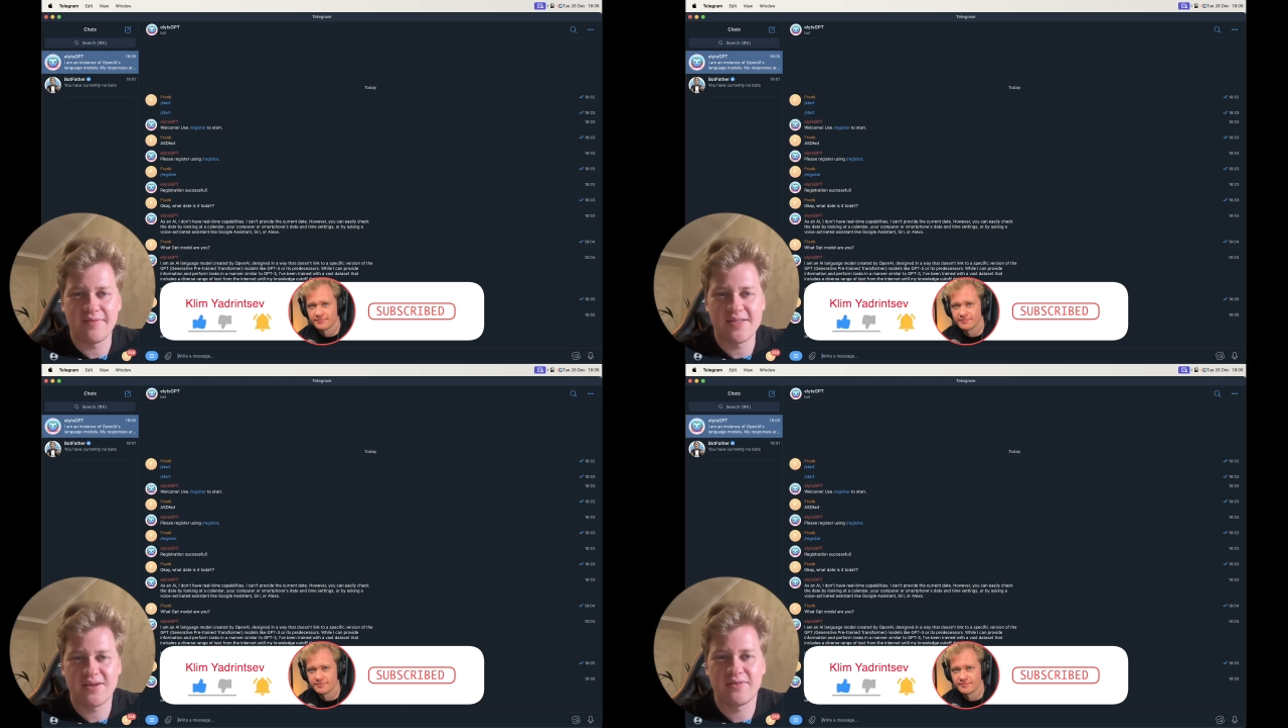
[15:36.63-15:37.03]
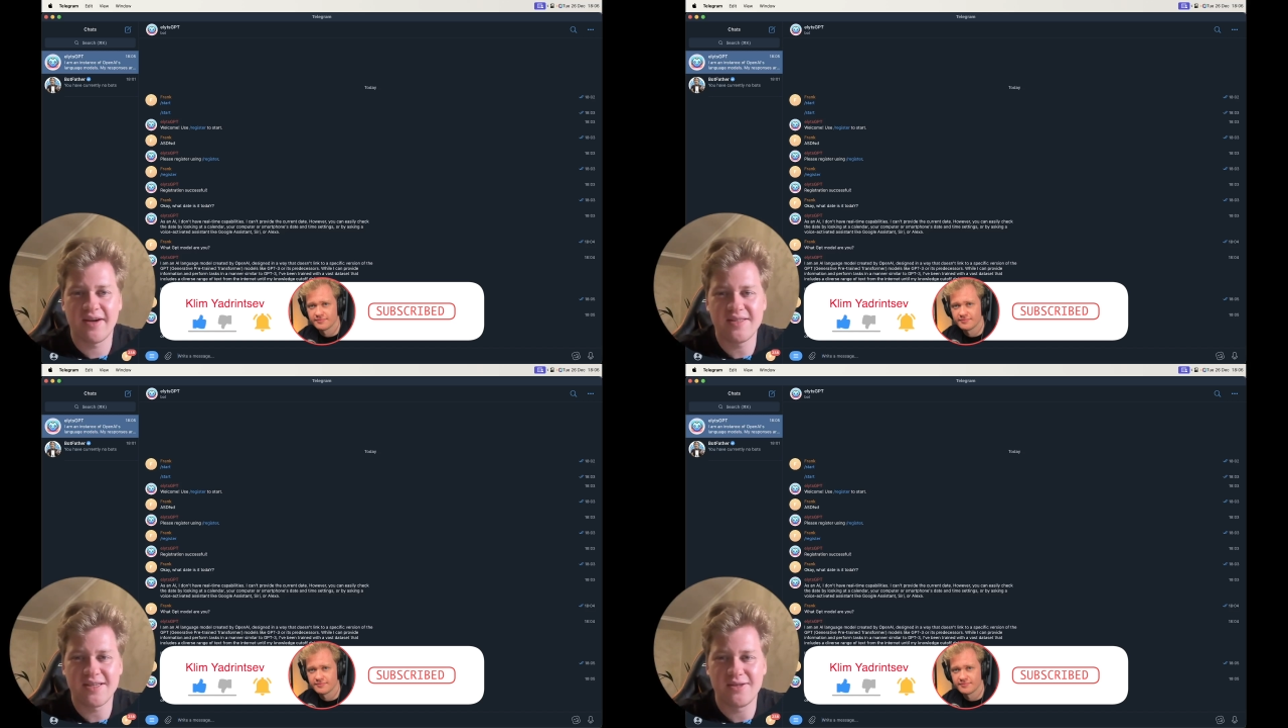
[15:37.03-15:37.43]
It's a
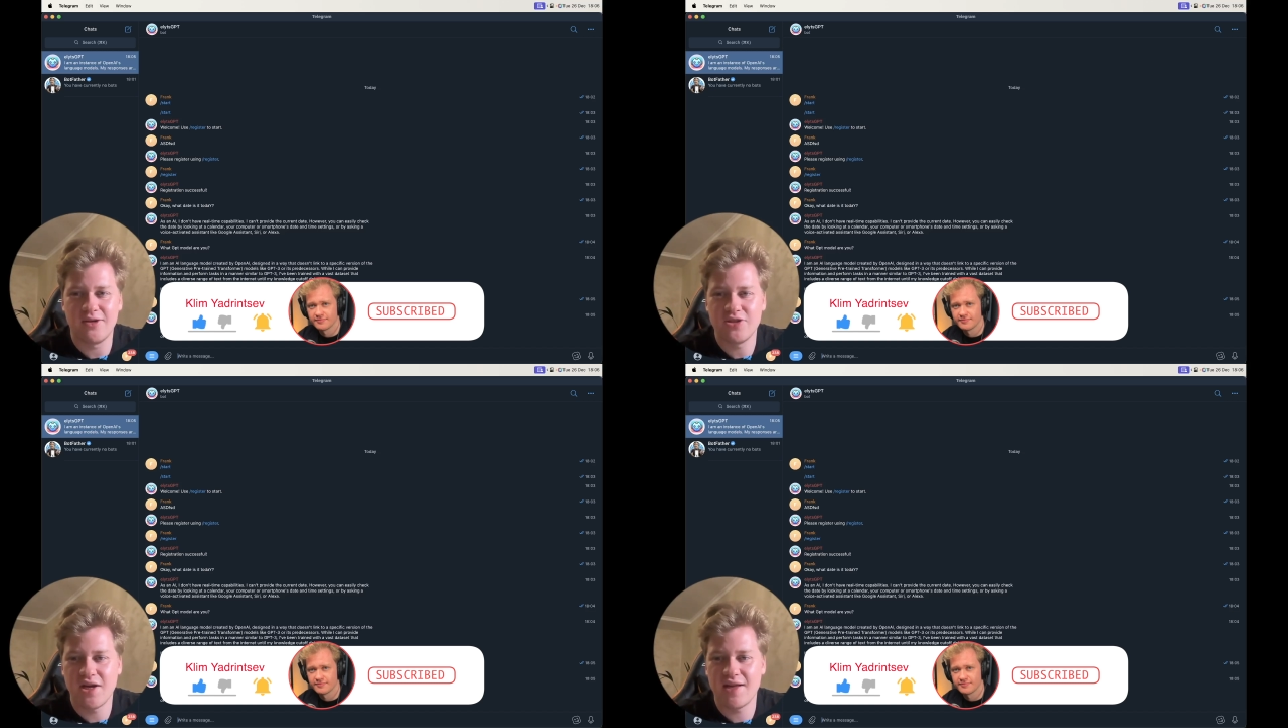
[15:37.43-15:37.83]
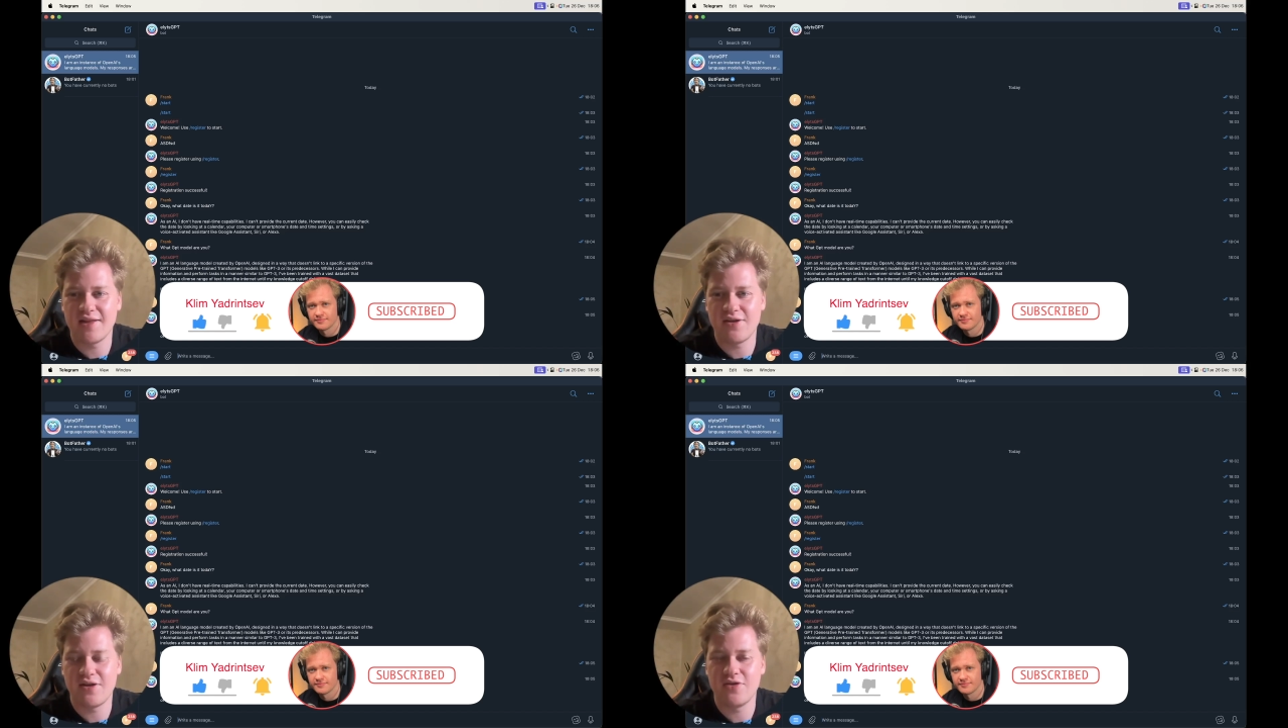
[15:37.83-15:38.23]
great technology that
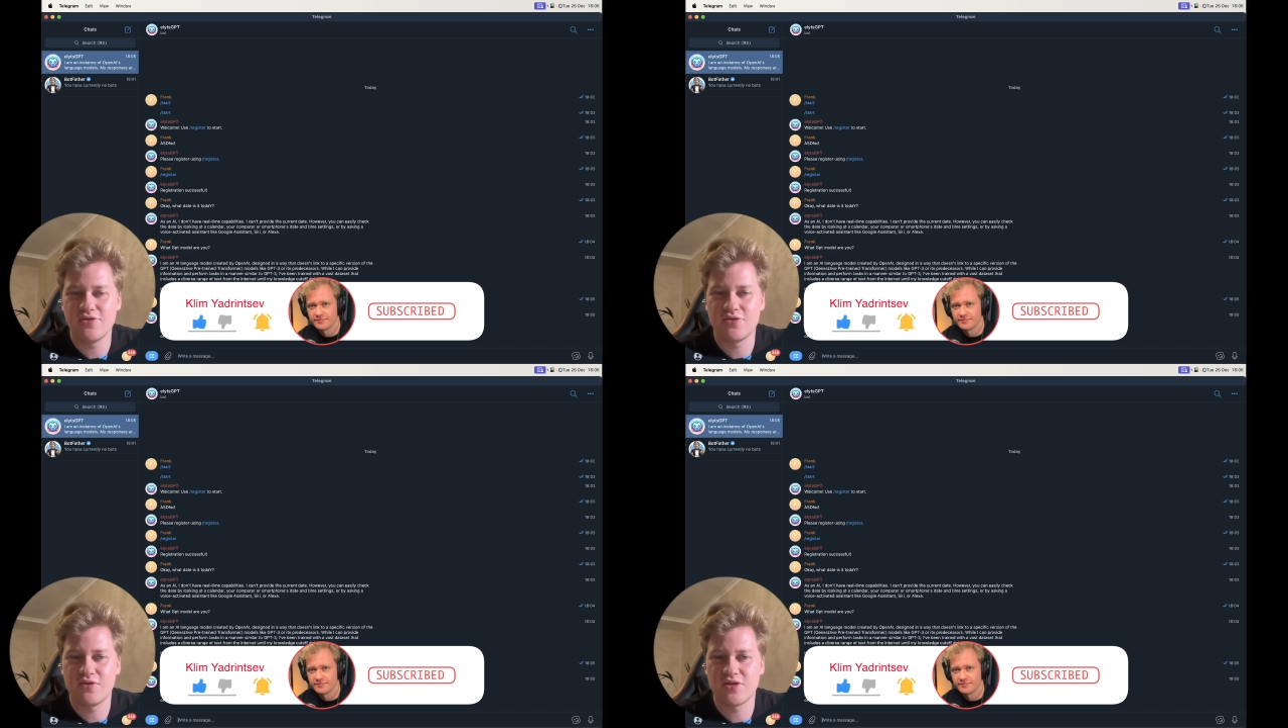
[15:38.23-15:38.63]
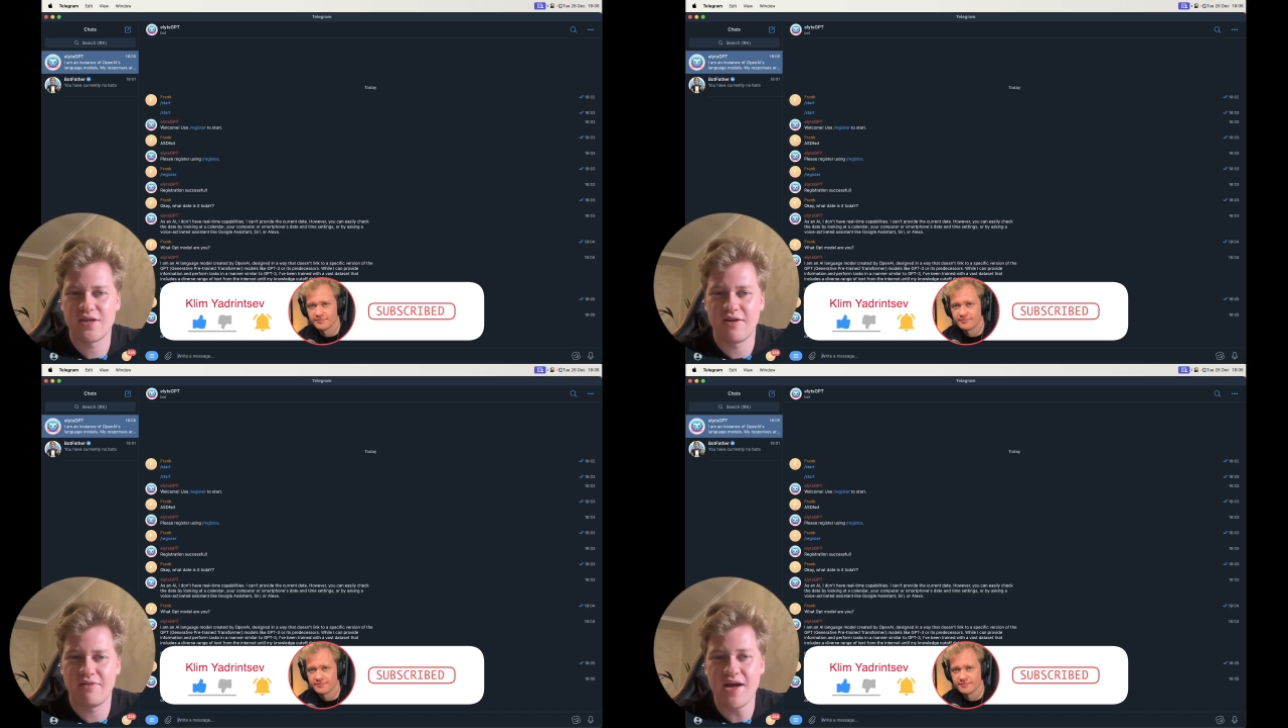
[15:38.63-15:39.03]
you can use to yourself.